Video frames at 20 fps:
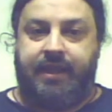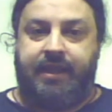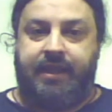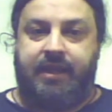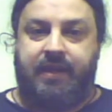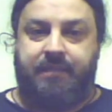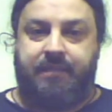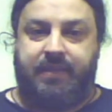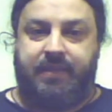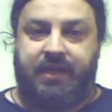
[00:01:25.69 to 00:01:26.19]

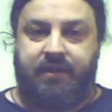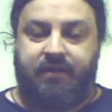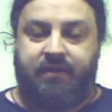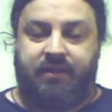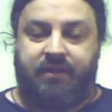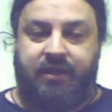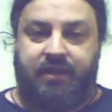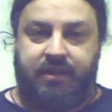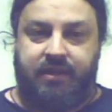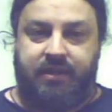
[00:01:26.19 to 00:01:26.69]
and a
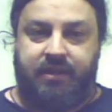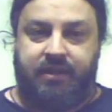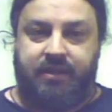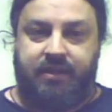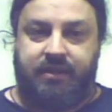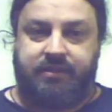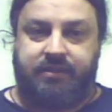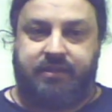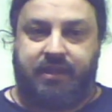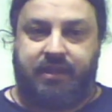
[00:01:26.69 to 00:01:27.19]
better
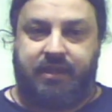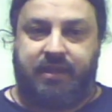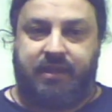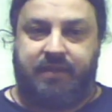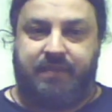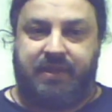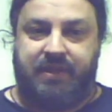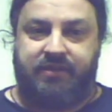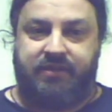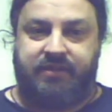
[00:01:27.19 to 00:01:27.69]
uh,
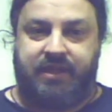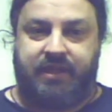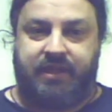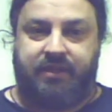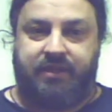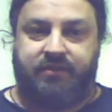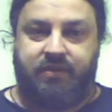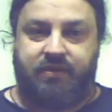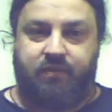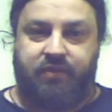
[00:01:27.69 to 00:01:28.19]
and a better
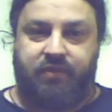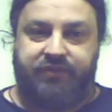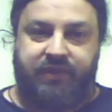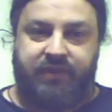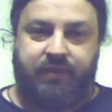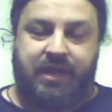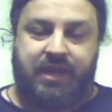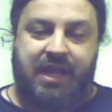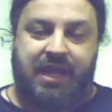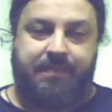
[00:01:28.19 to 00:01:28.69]
setting. So
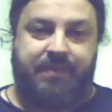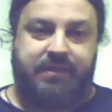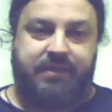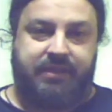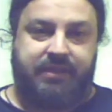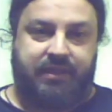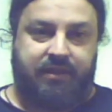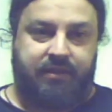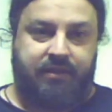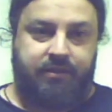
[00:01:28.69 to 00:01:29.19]
we'll see what
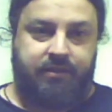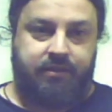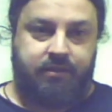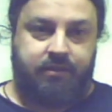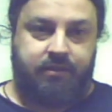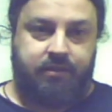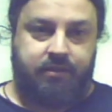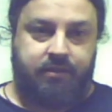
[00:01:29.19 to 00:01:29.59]
happens here.